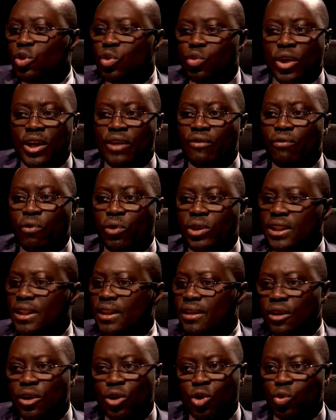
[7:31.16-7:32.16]

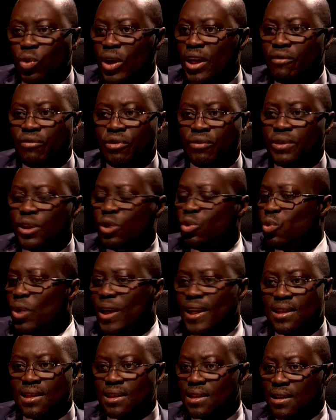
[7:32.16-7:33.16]
2014, 2015,
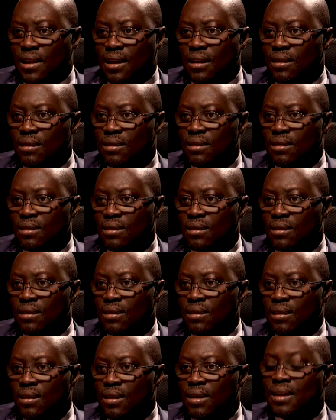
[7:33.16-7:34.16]
2016.
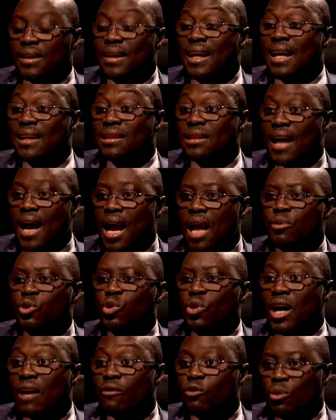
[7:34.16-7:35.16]
There are times
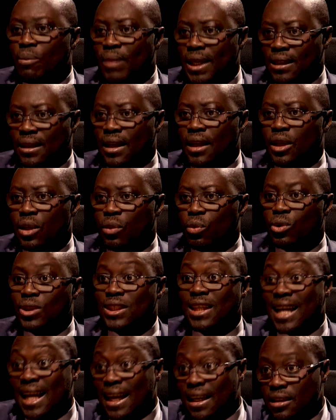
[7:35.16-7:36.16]
you have to maintain the roads,
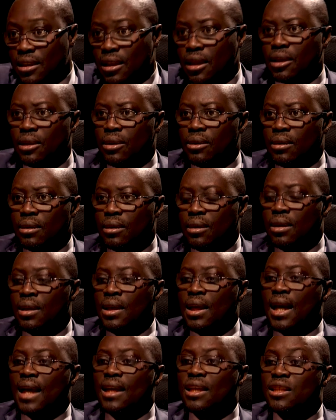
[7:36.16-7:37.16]
and I can tell you.
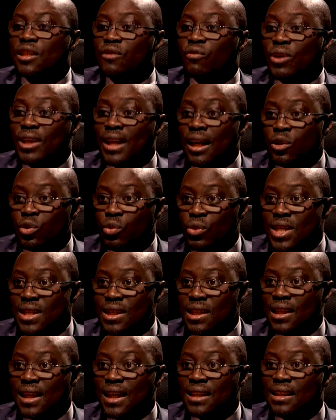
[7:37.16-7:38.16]
And it is for that
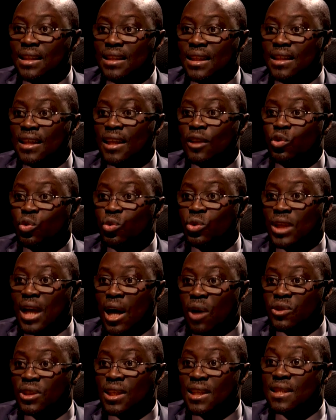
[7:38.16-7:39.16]
reason that in the year
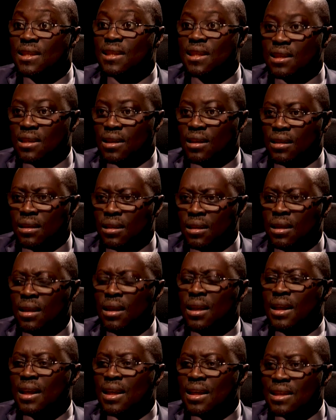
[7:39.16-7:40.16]
2016,
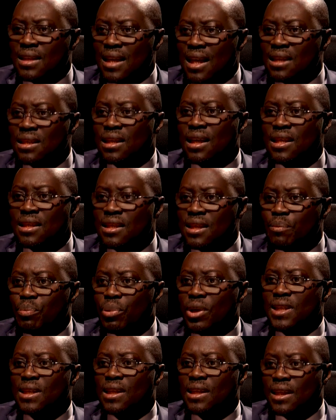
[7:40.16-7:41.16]
His Excellency
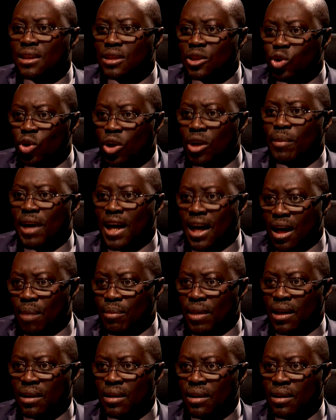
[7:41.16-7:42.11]
President John Mahama,